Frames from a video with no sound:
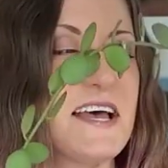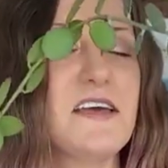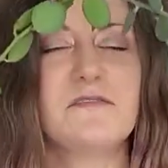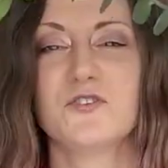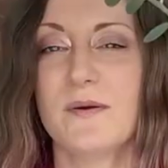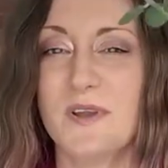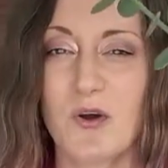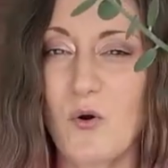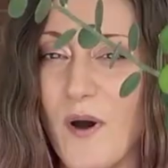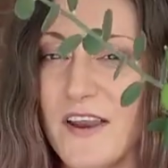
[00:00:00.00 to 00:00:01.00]
I have trimmed
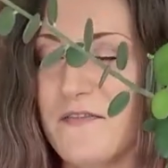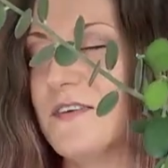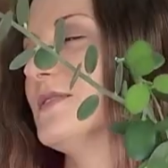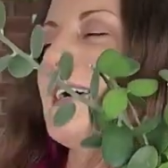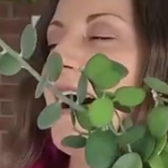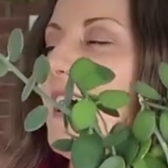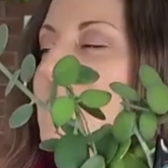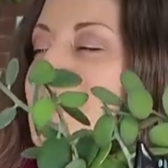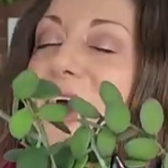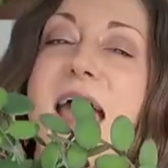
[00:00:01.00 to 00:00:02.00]
it quite a few
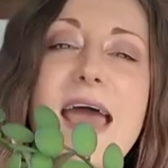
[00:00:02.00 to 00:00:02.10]
times,